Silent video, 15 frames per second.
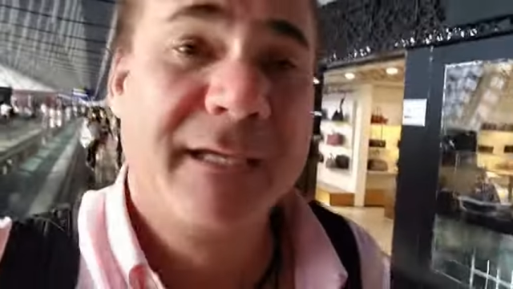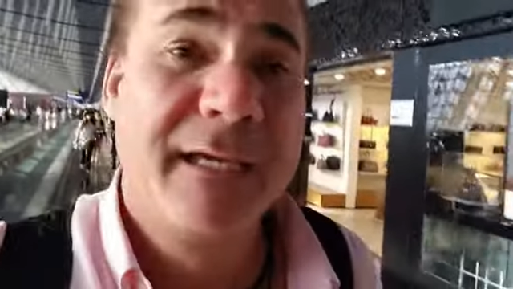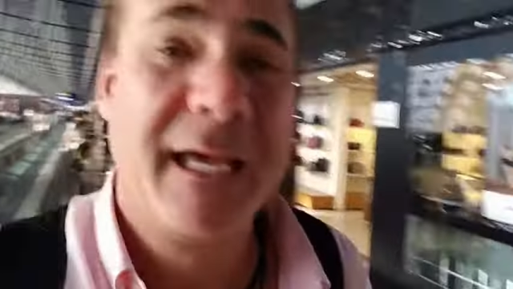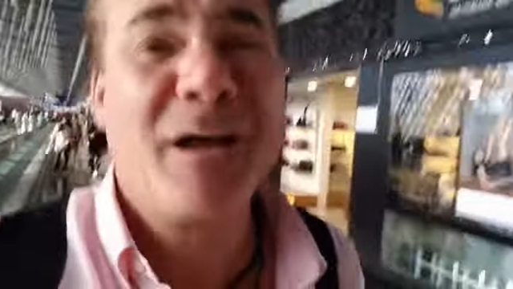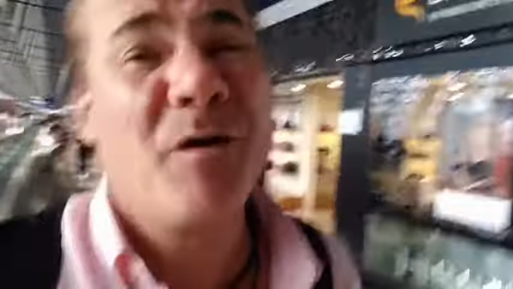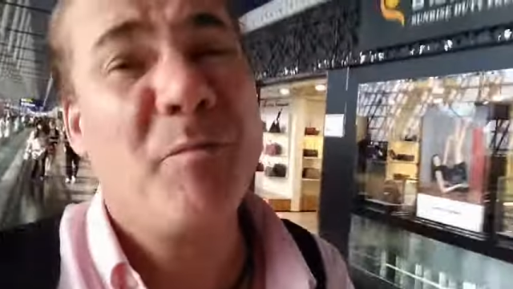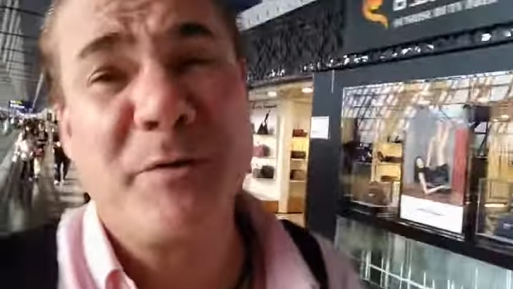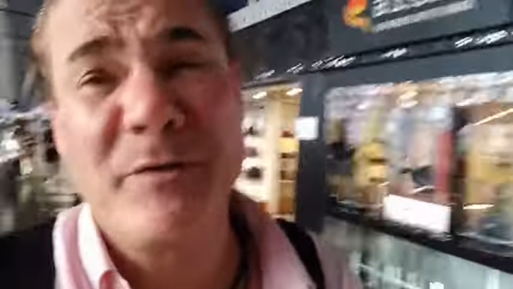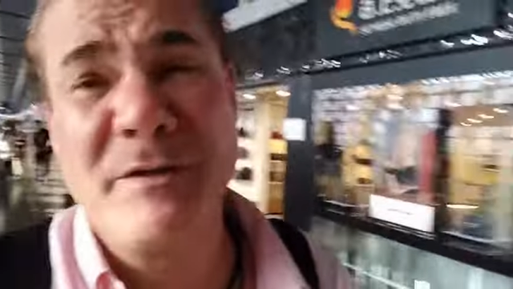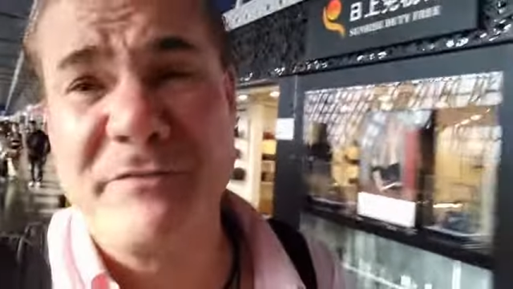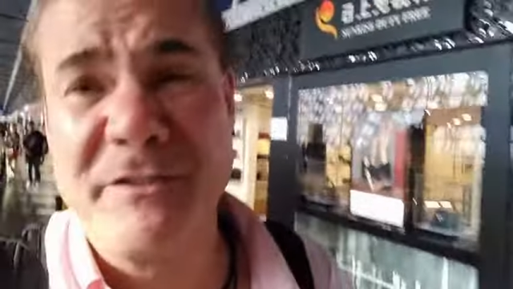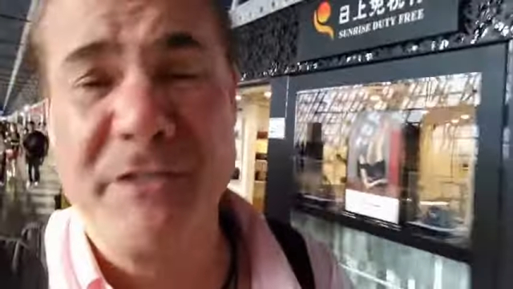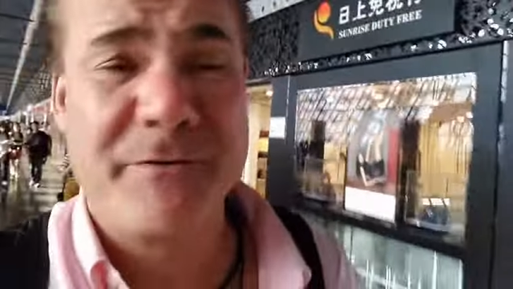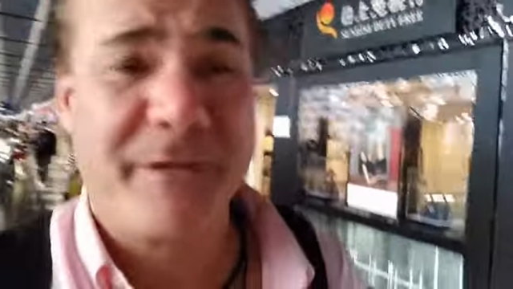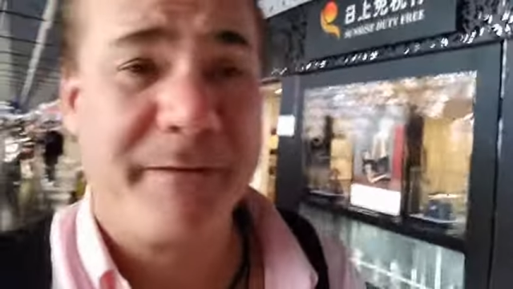And I hope you're
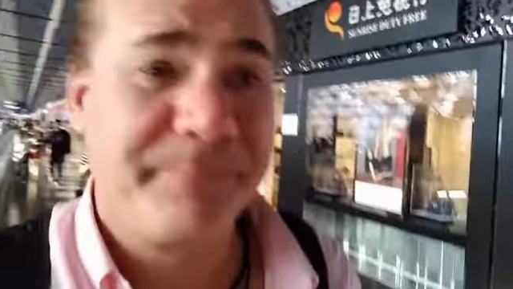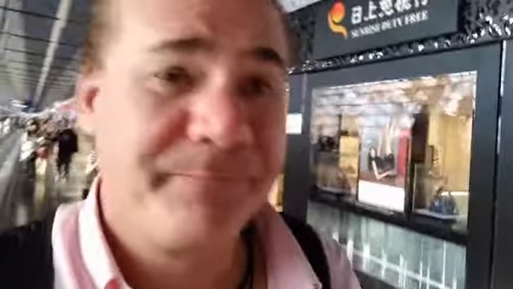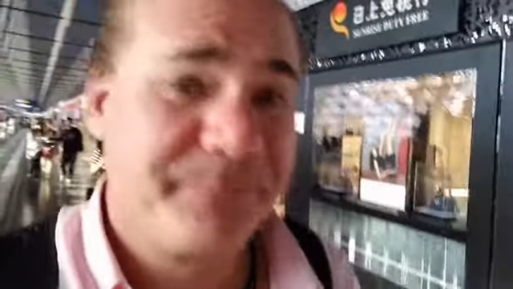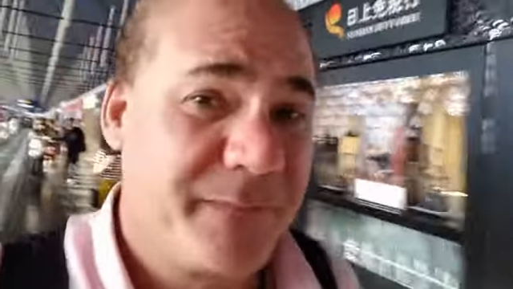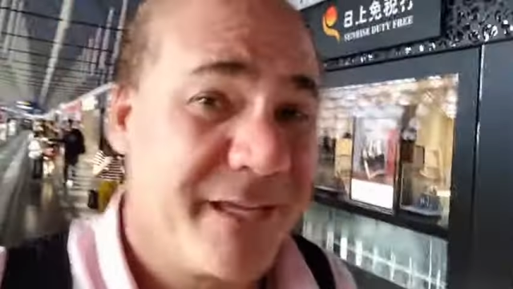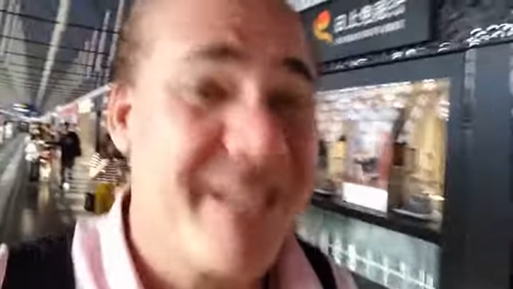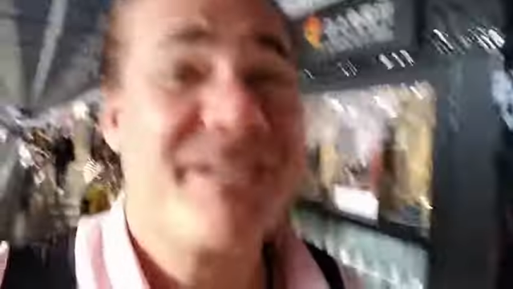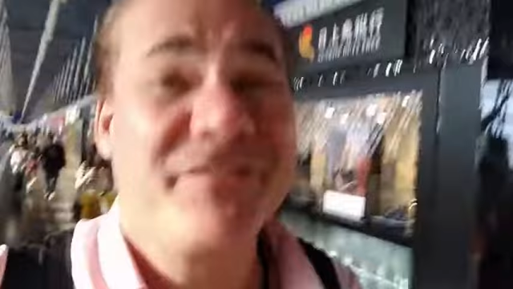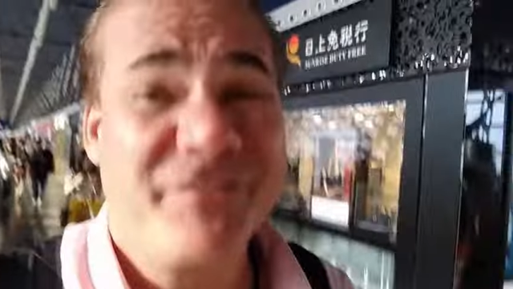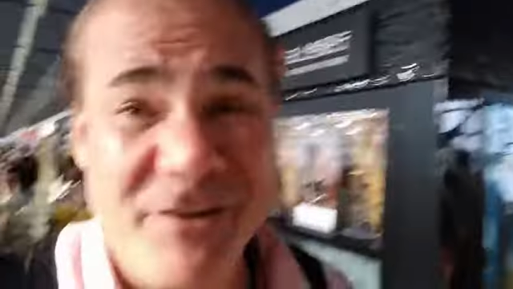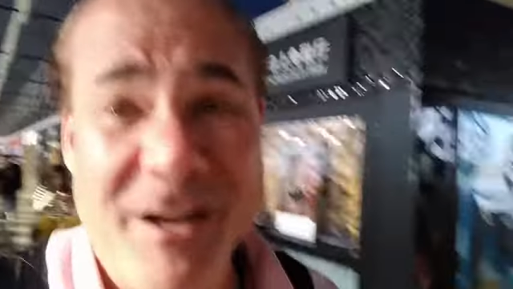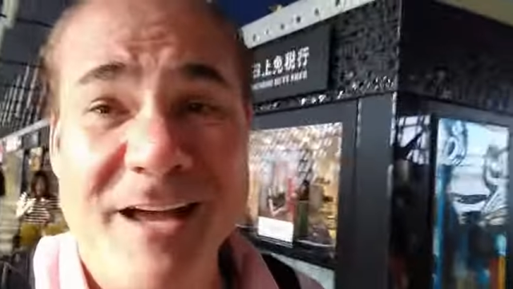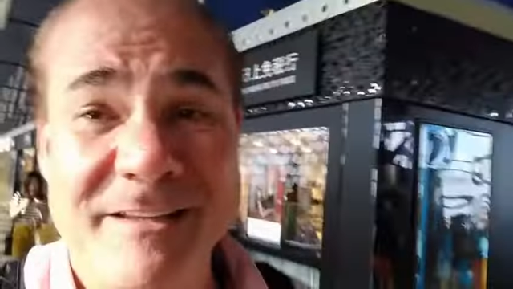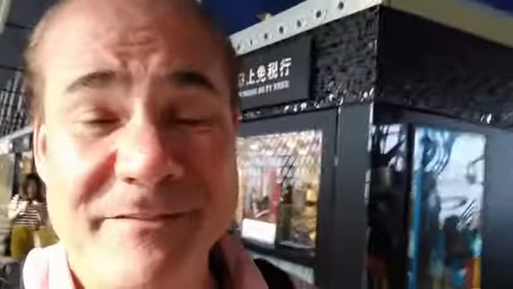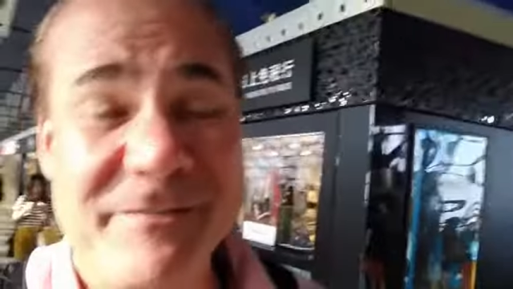living the dream, because if you're
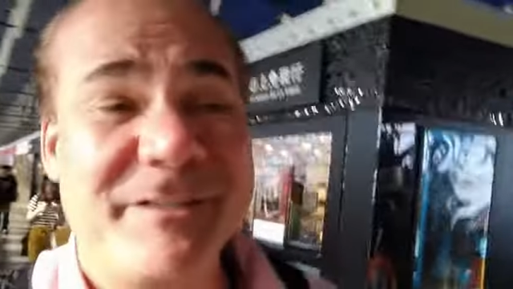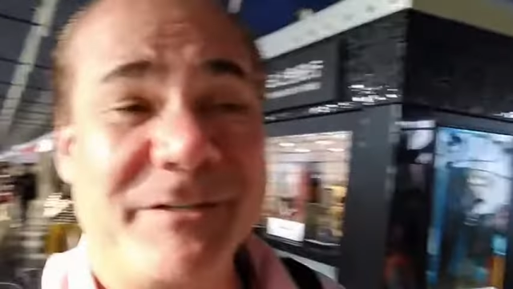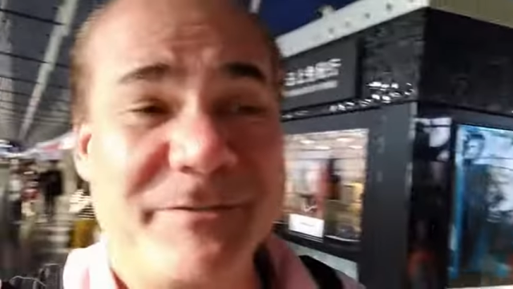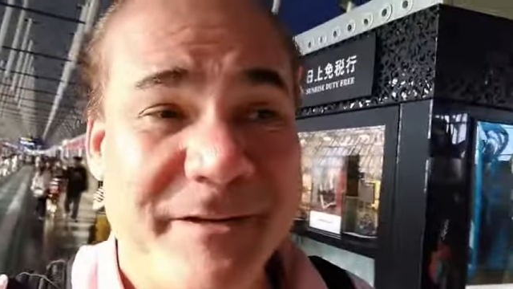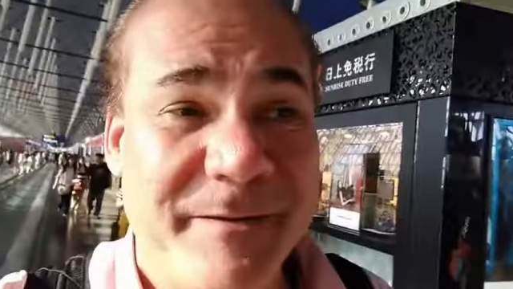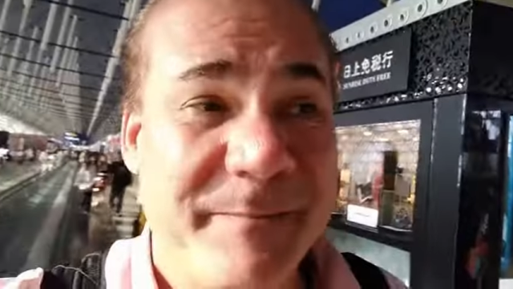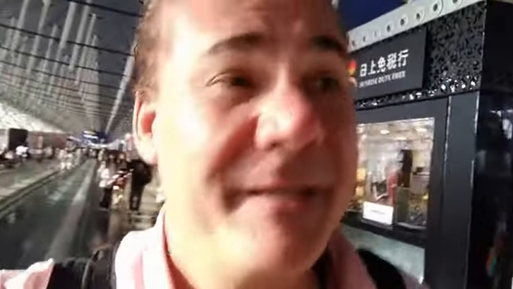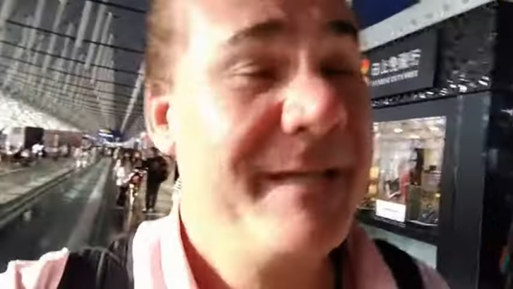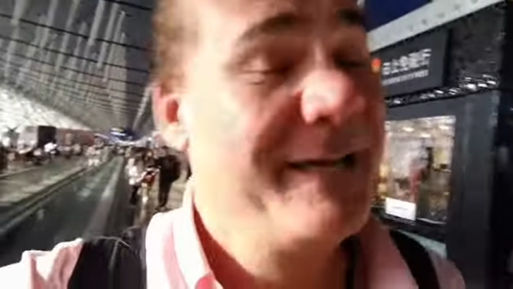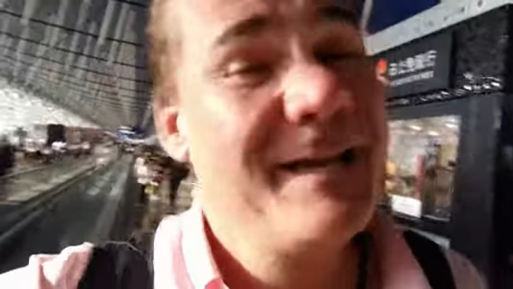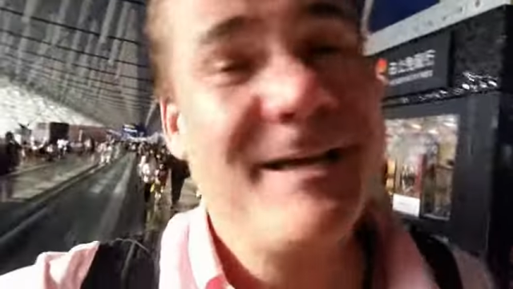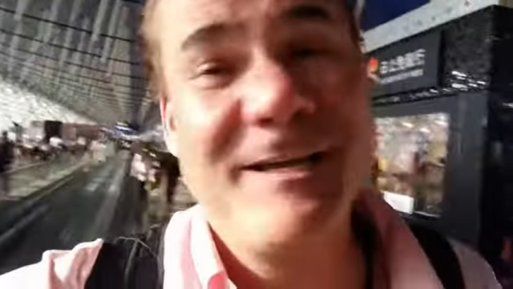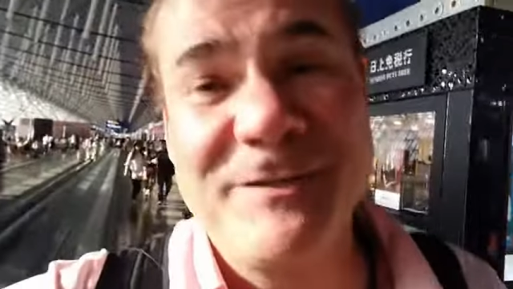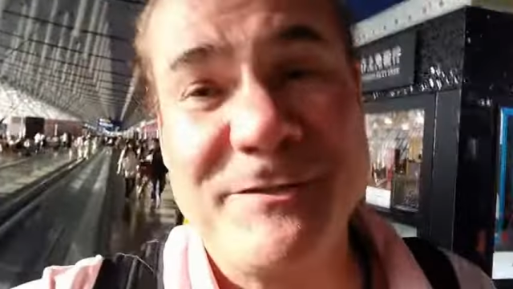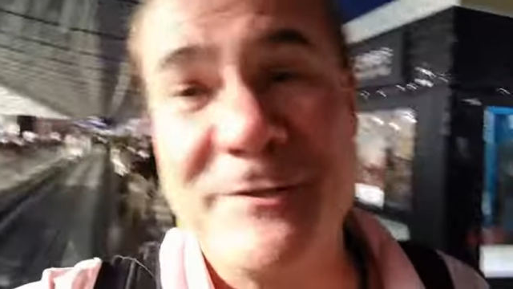not living the dream,
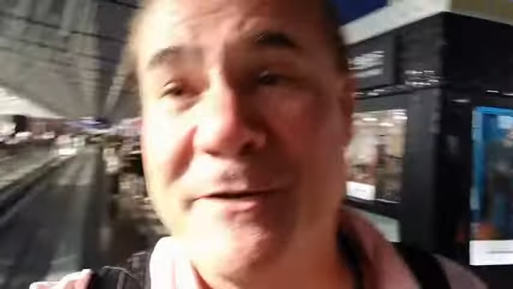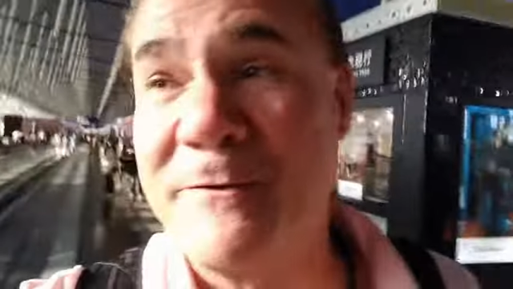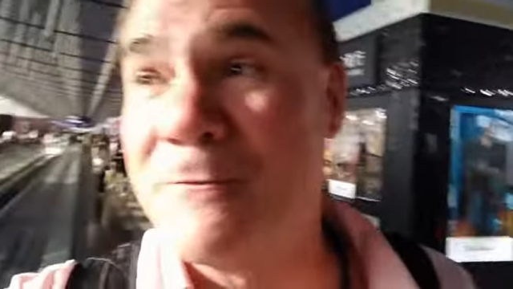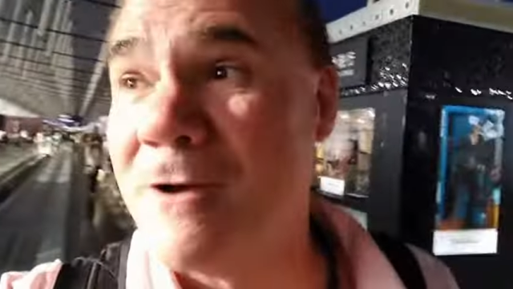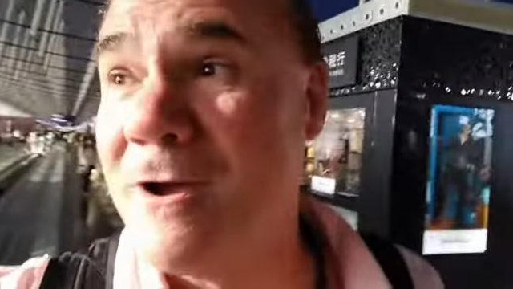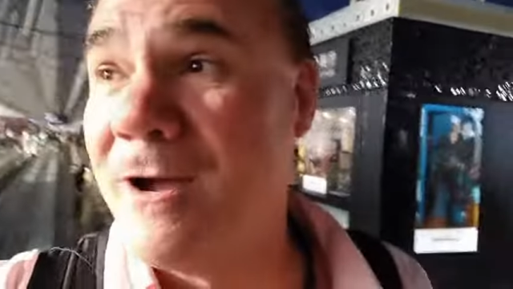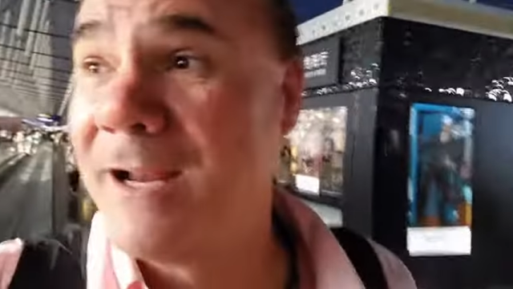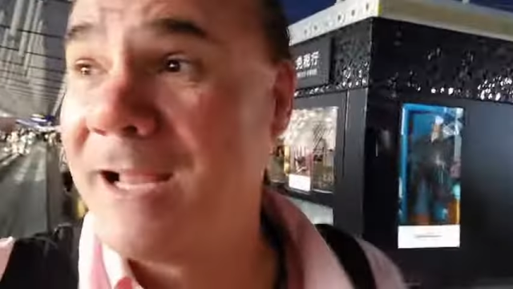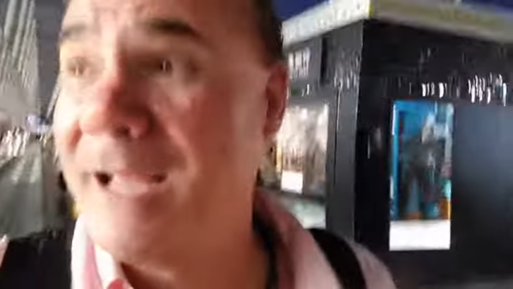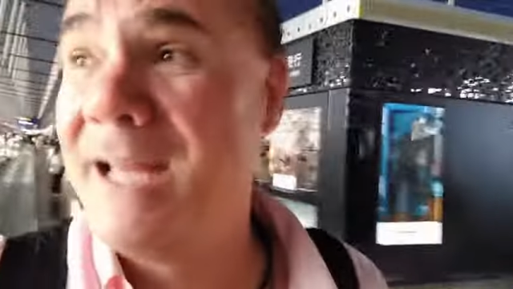you're doing it wrong.